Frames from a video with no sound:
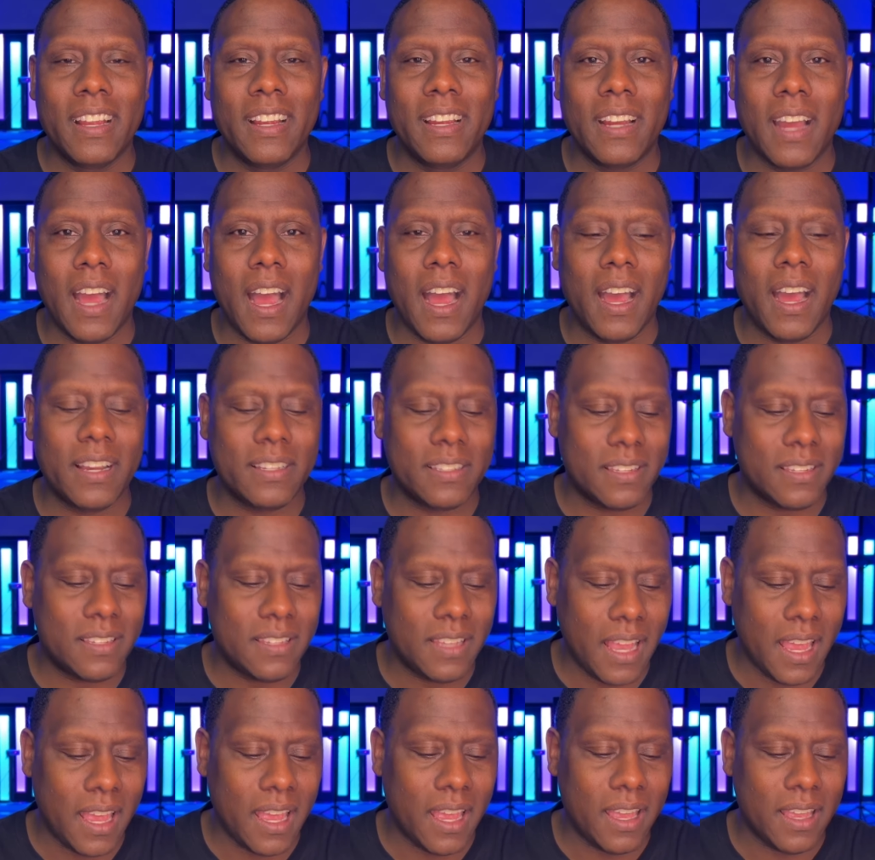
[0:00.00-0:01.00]
God
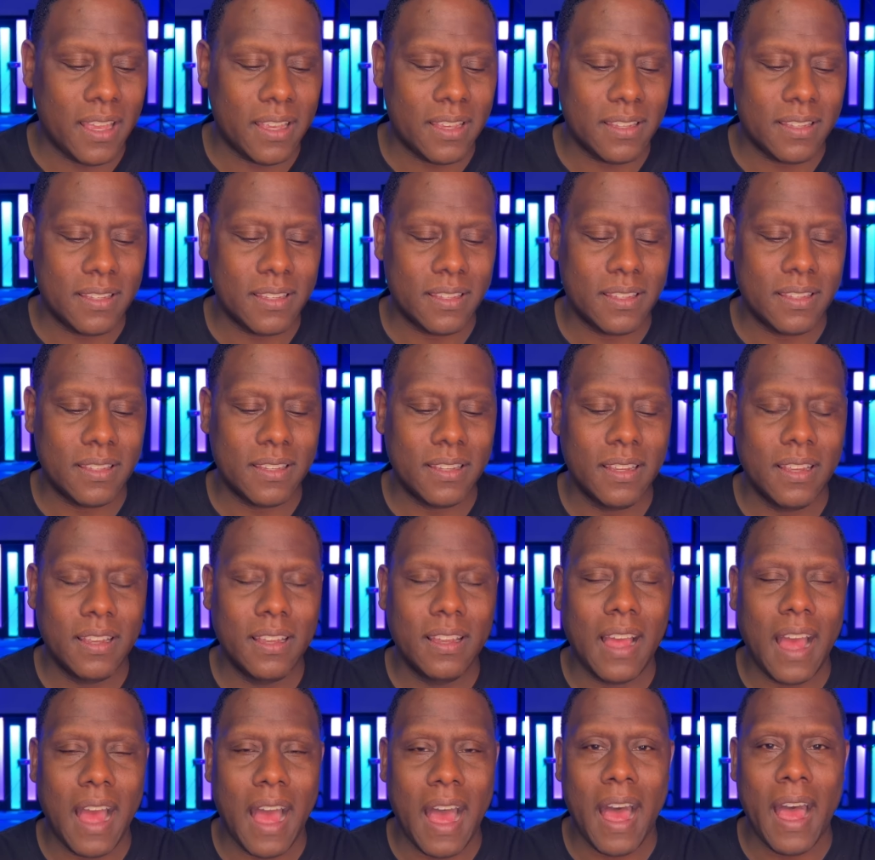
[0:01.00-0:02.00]
says,
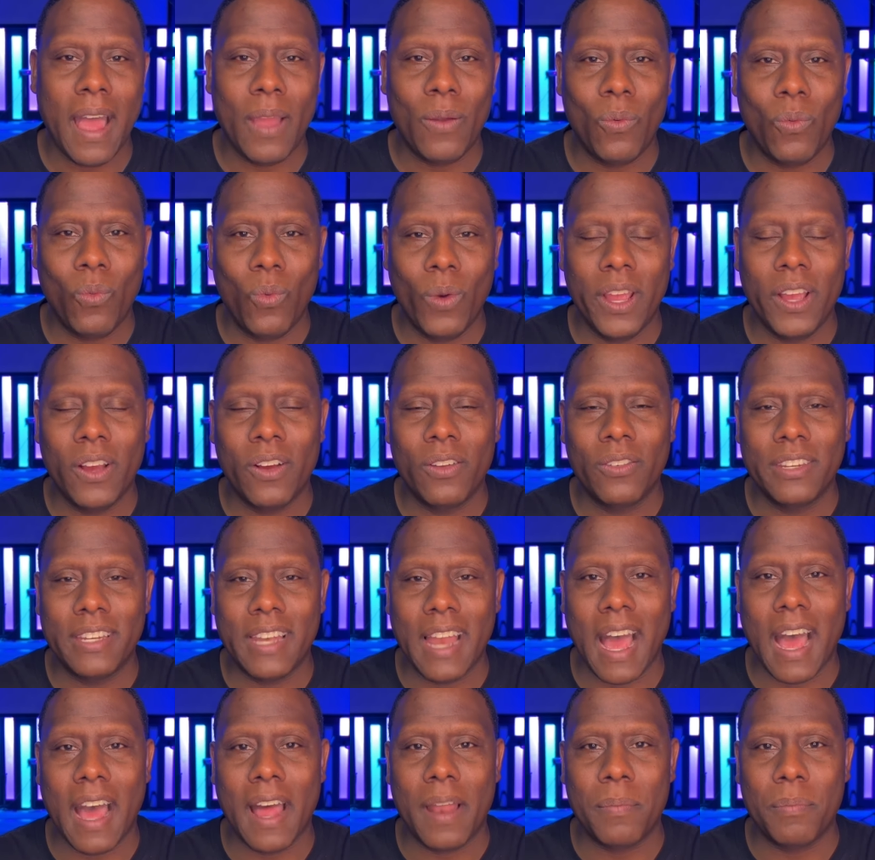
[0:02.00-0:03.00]
I will
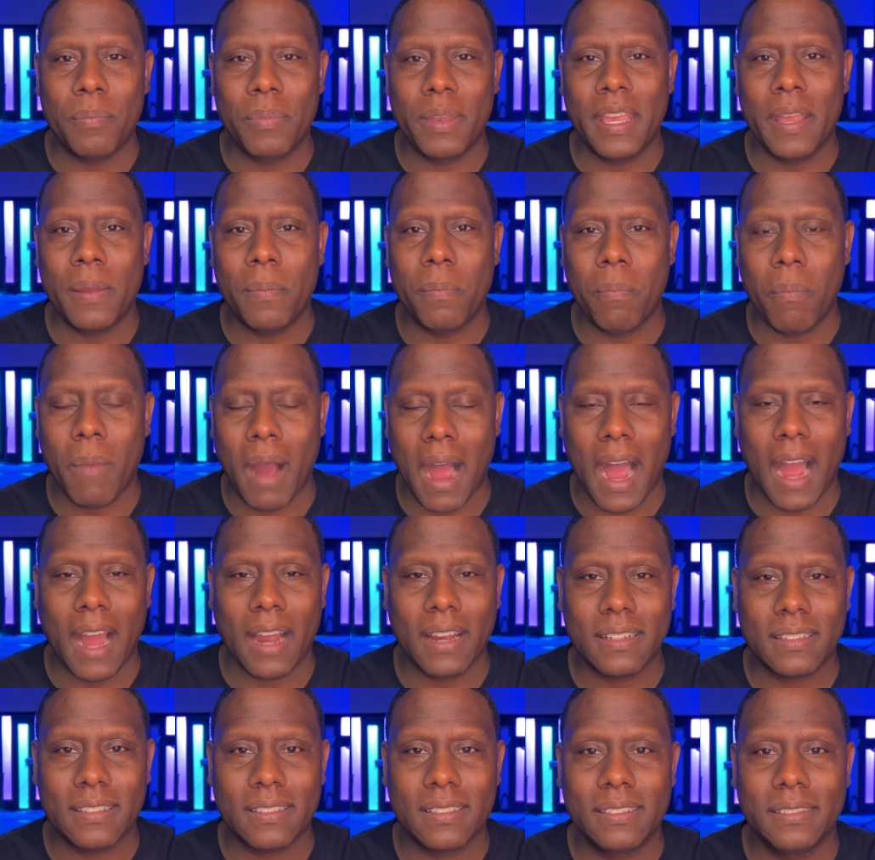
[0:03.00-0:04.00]
not be
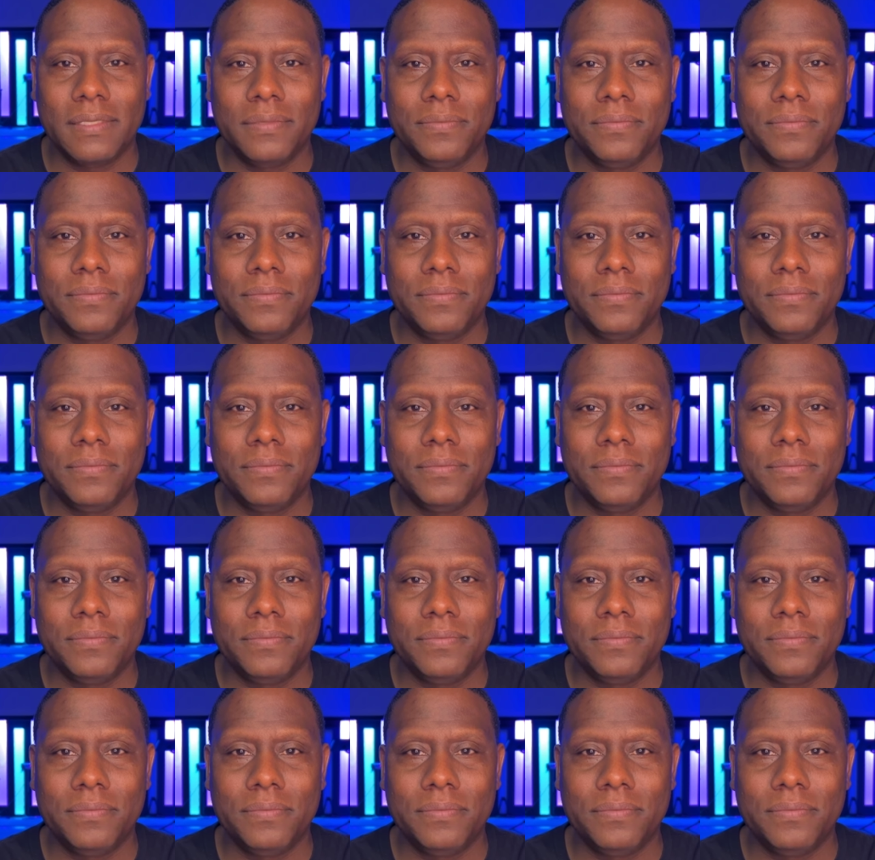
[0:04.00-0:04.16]
mocked.